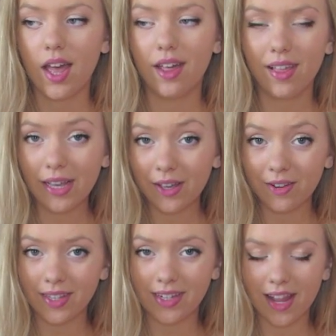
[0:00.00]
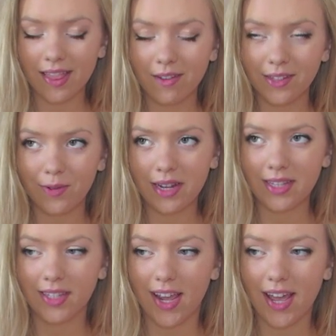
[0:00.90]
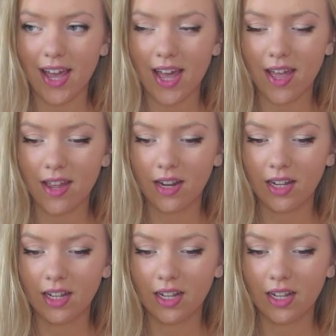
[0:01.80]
I think it was the 10th, it was a Wednesday, and